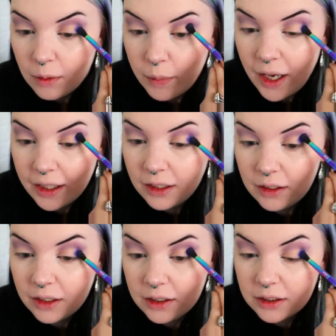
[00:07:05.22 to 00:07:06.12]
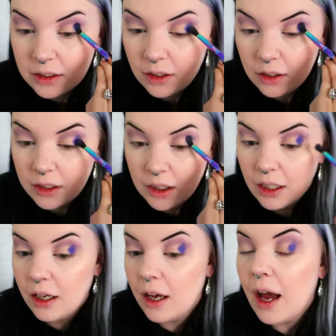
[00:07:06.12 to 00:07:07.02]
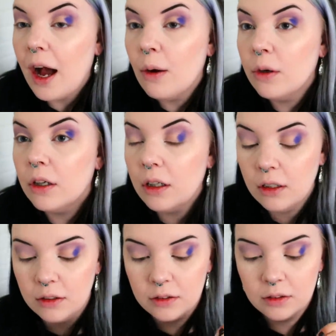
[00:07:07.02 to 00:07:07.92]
packing this on the outer